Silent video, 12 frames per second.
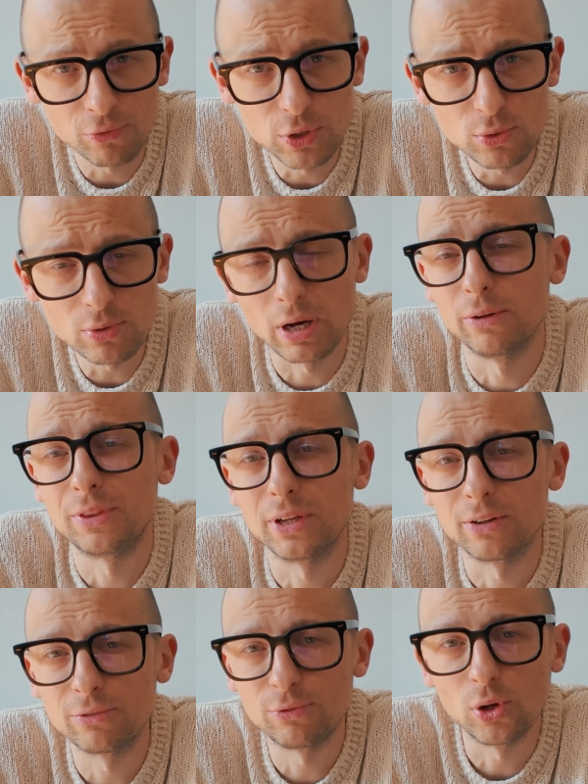of you out
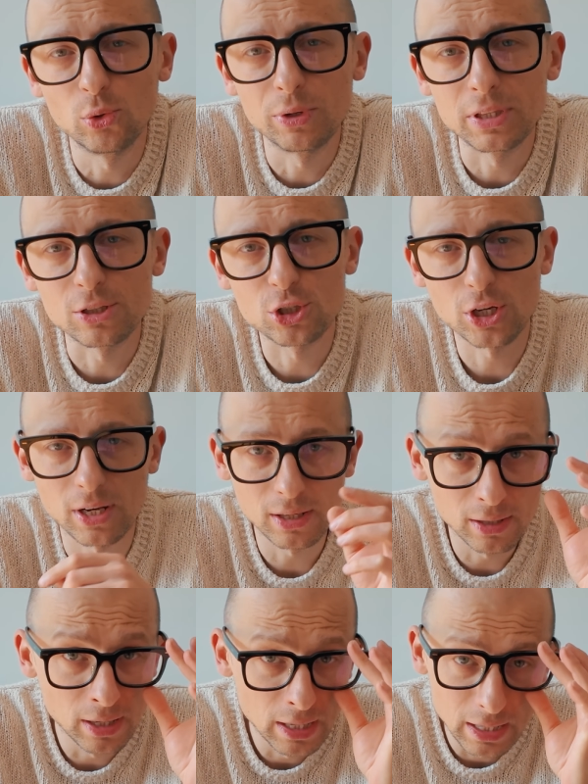there following this
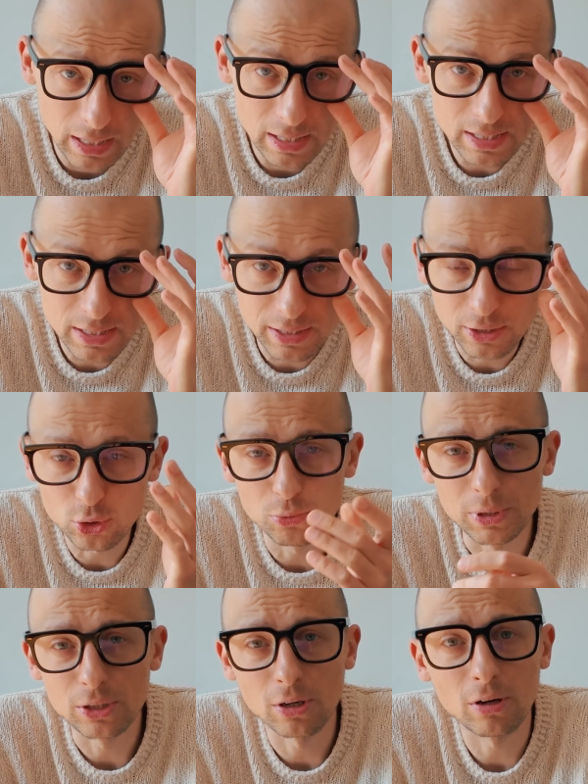channel, listening to
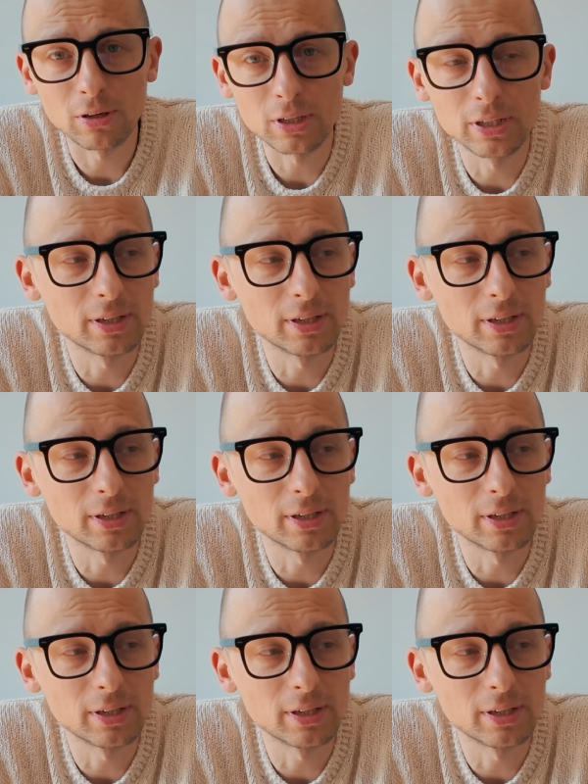me talk,